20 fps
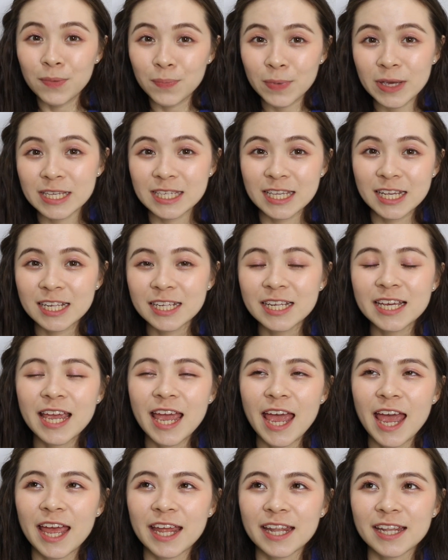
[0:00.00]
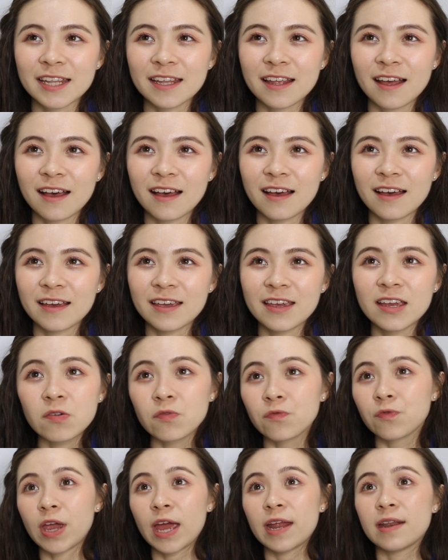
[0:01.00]
basically, and
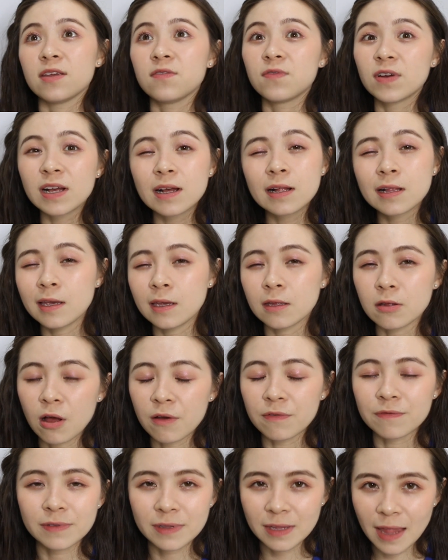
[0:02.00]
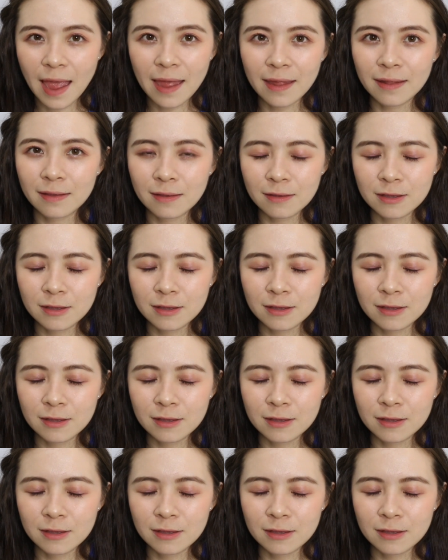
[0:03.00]
it can even clean off that